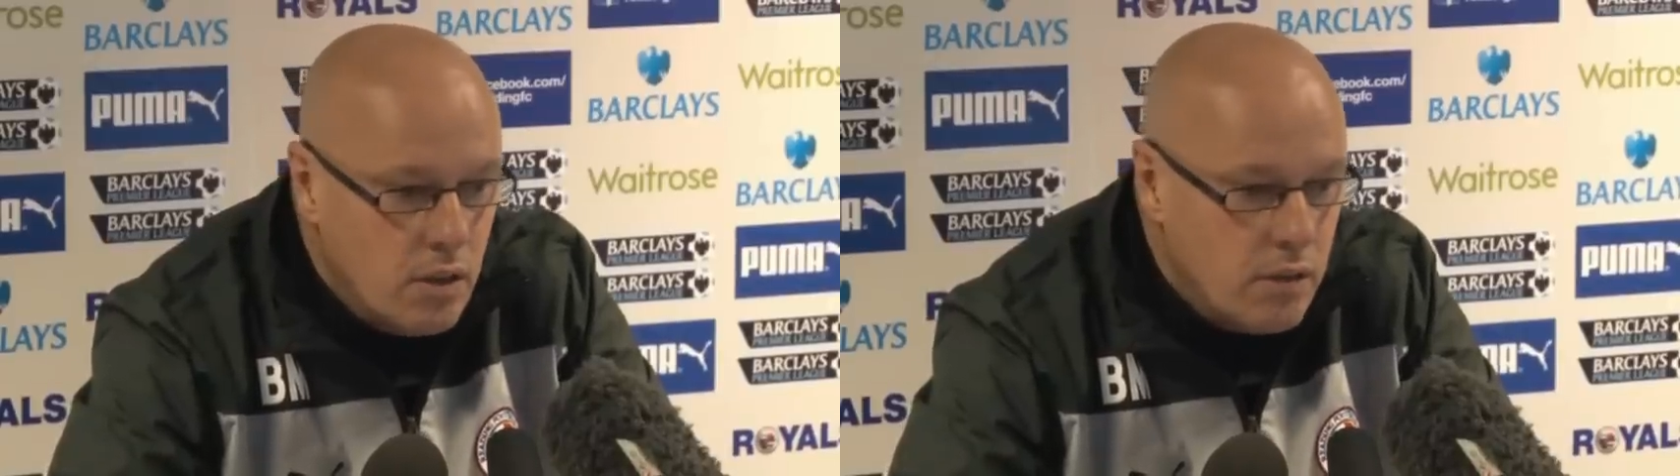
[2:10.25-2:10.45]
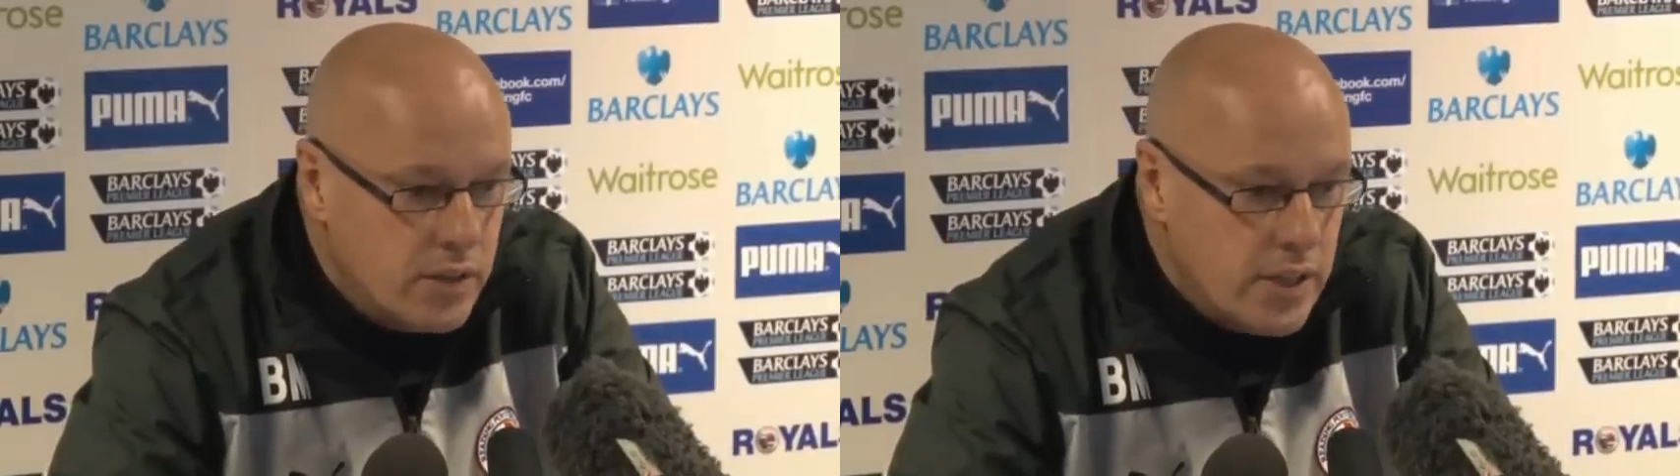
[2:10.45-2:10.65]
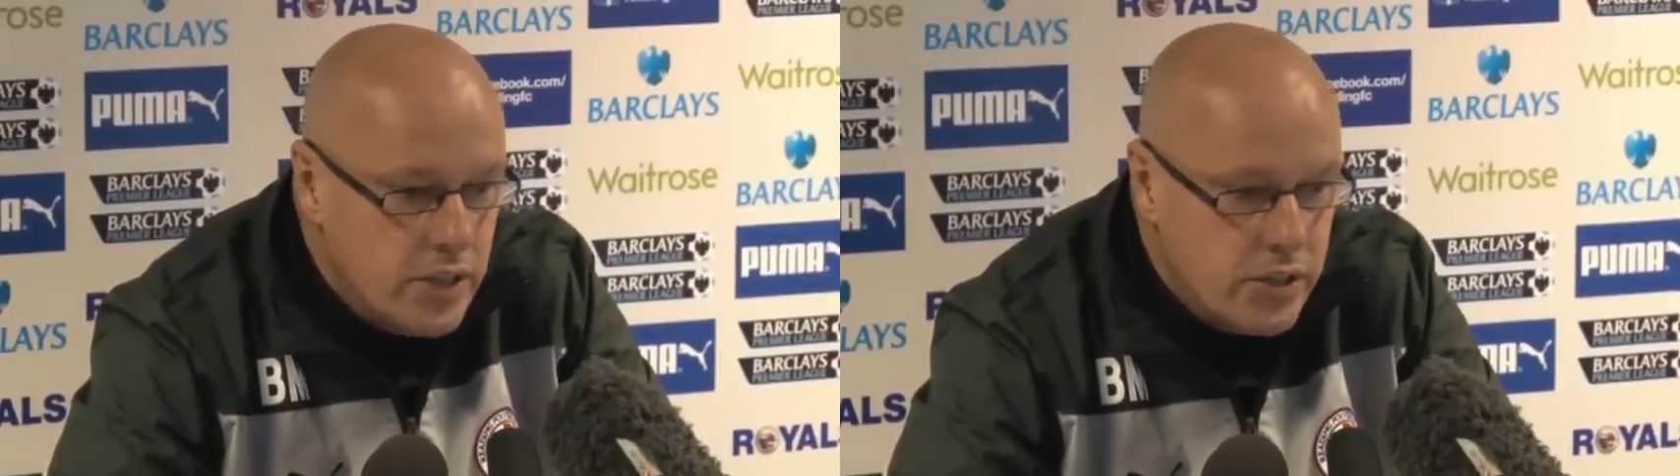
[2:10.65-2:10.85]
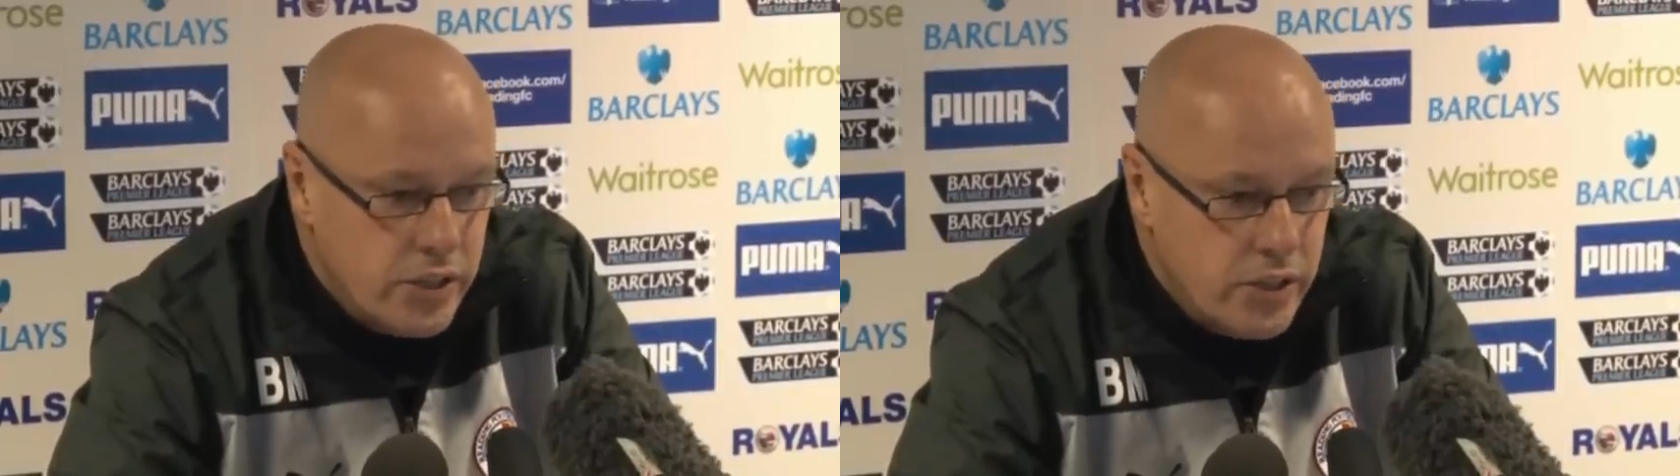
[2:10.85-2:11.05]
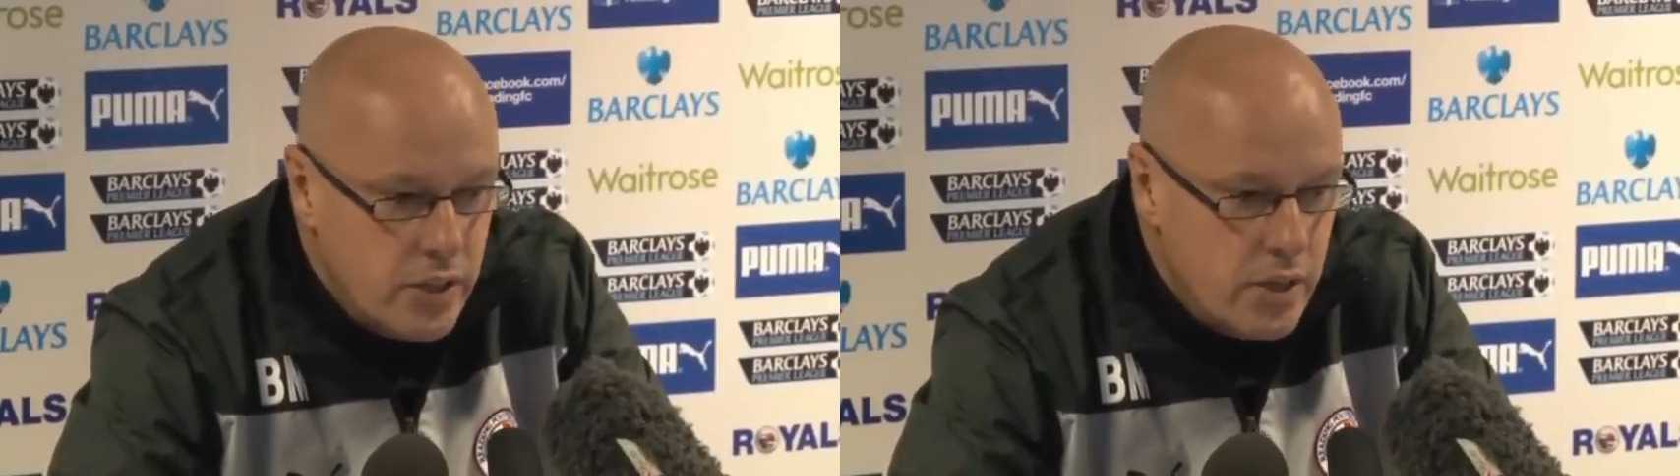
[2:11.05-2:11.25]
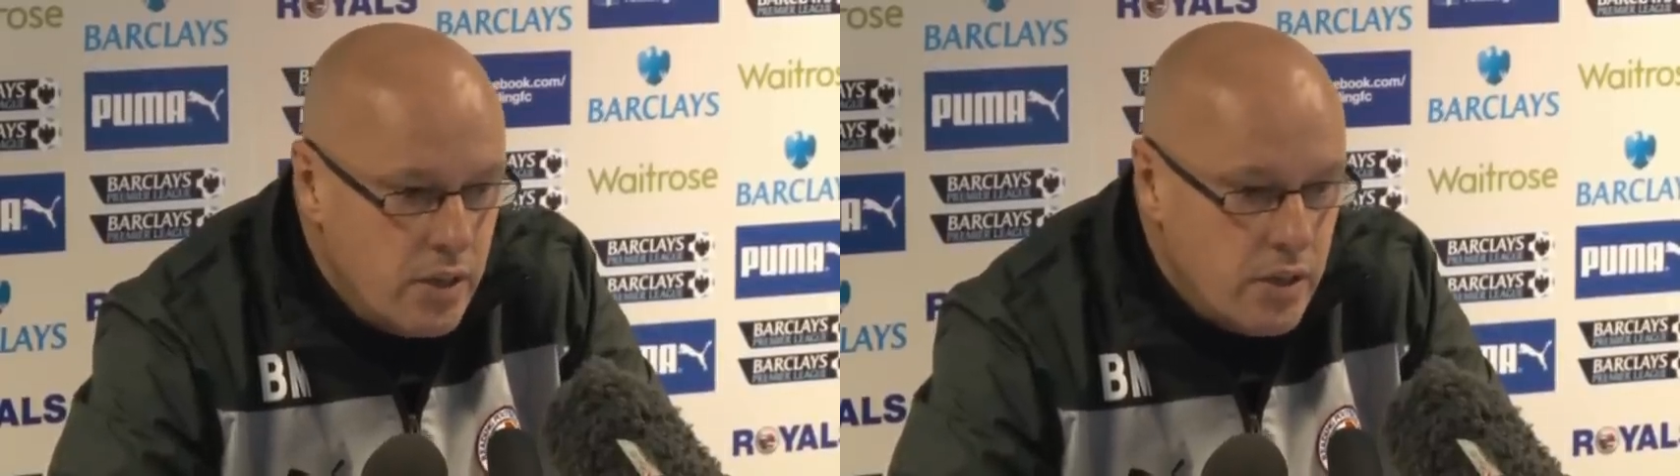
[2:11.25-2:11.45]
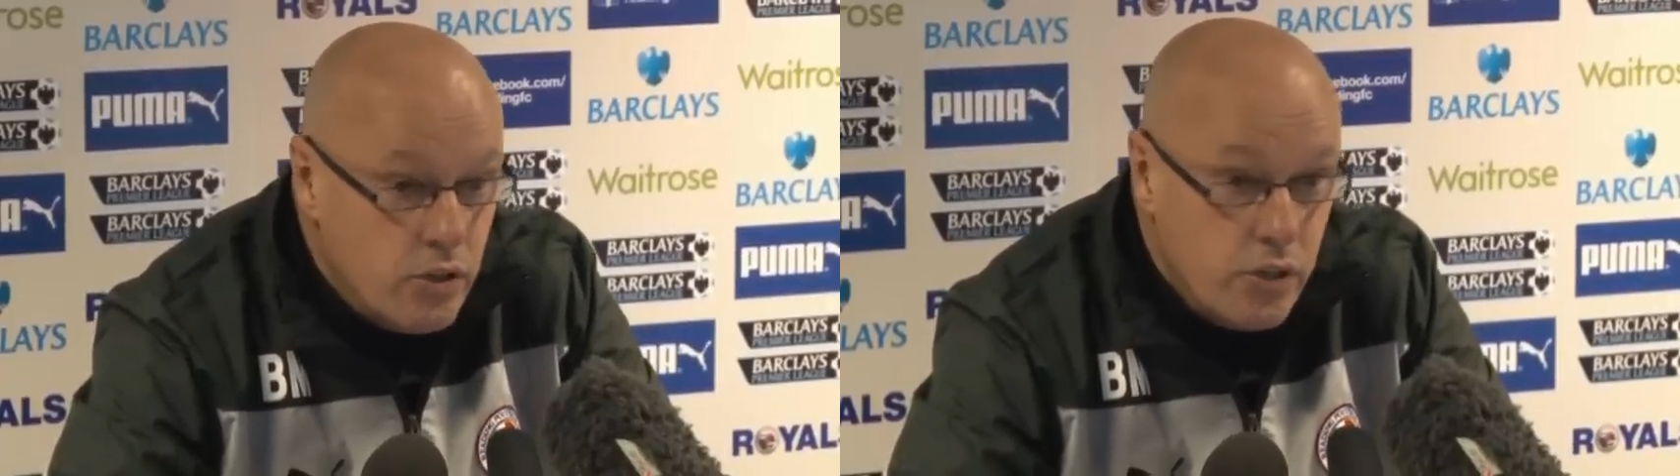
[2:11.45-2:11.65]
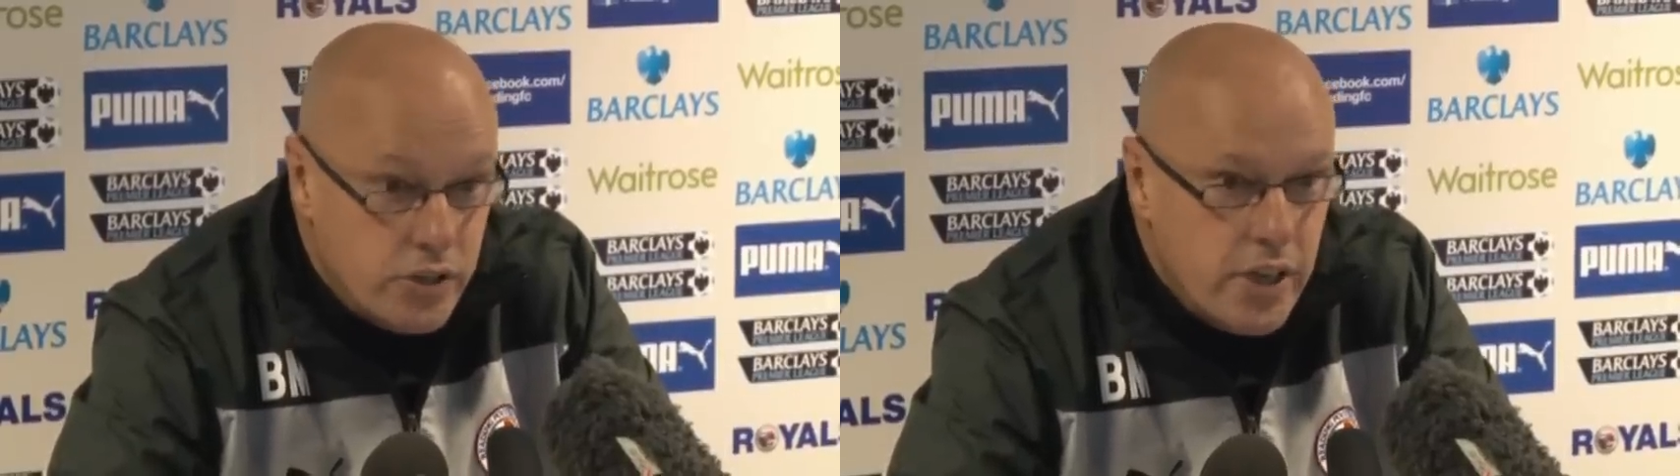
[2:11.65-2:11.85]
a lot of attention,
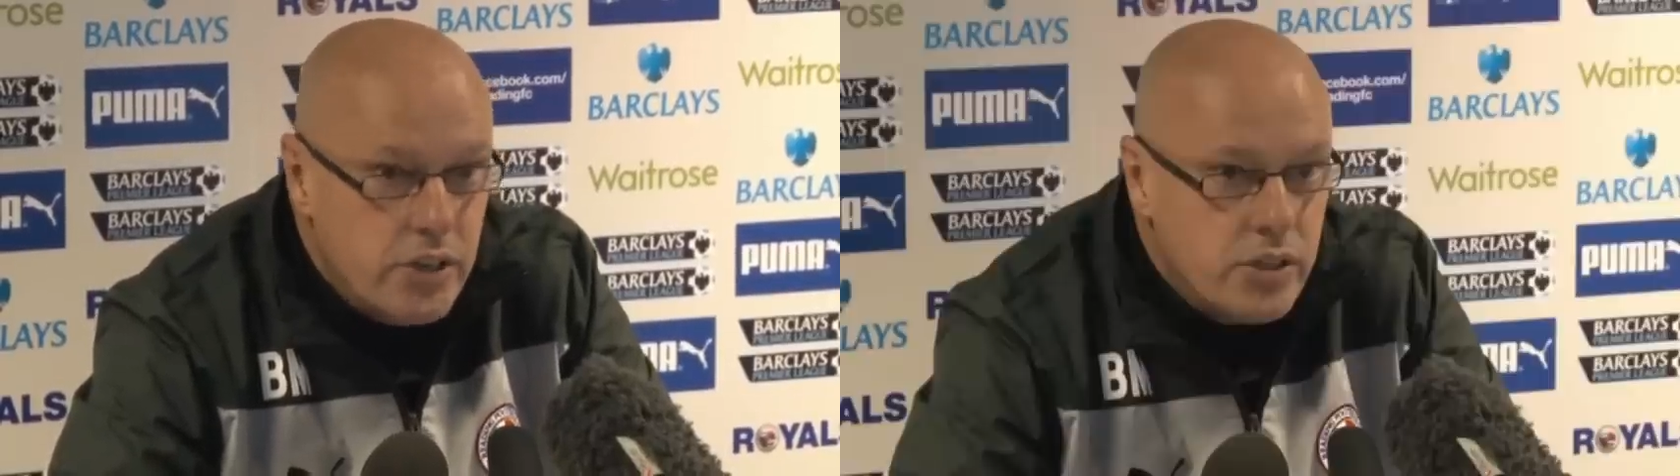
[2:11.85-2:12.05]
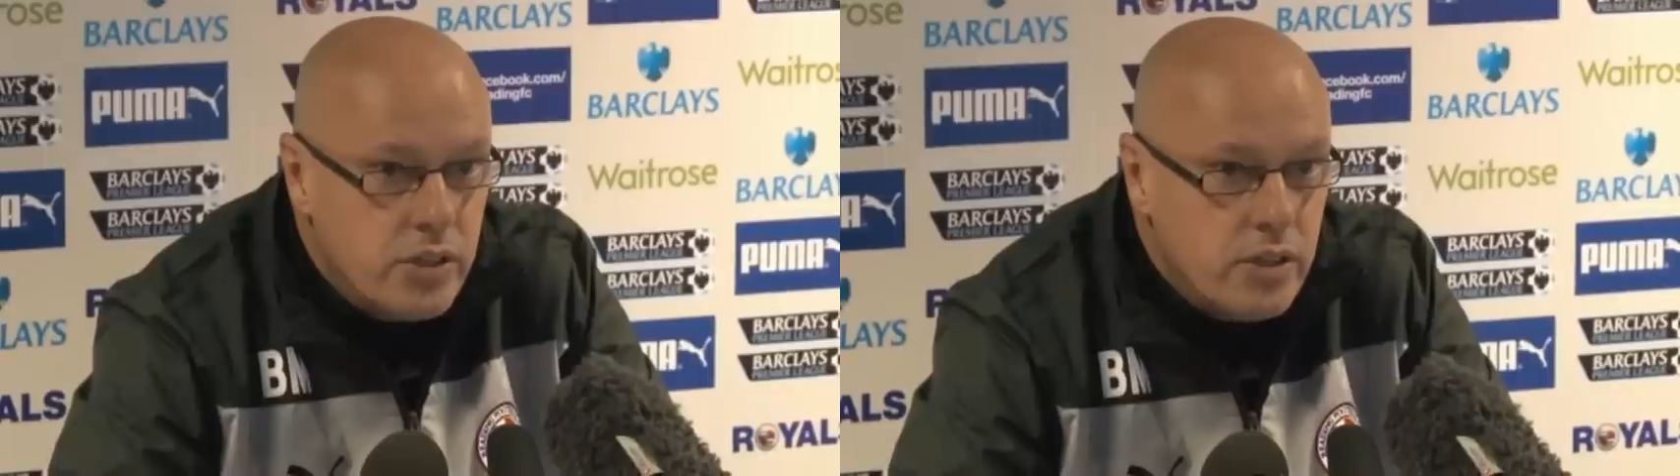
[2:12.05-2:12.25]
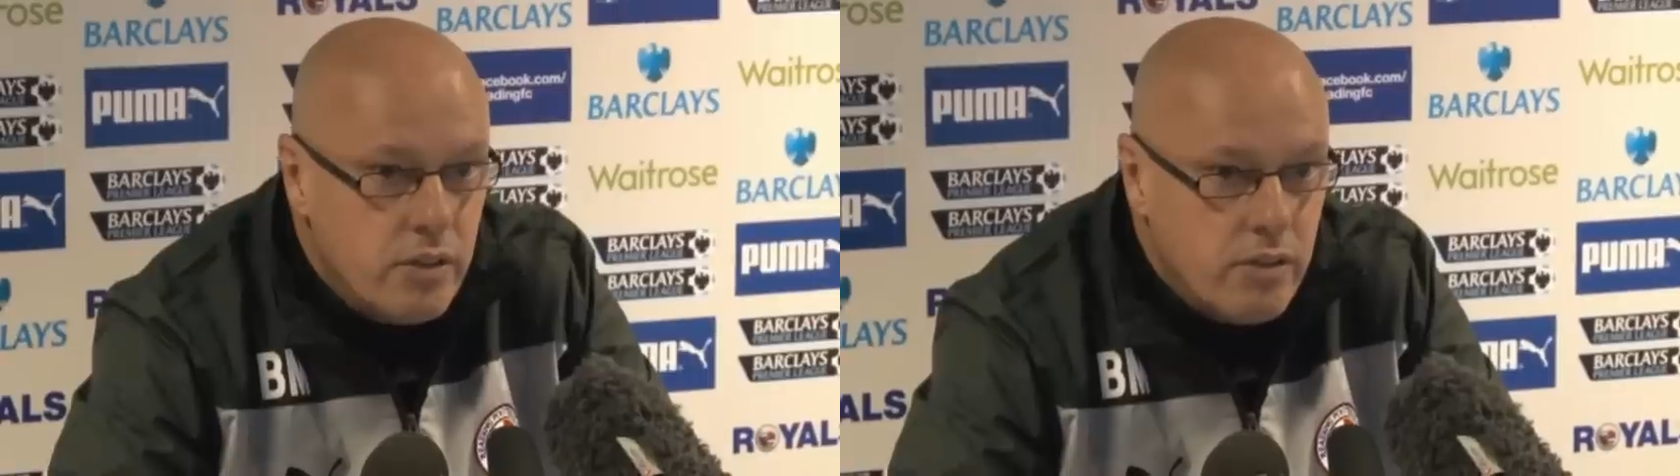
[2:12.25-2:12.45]
good attention.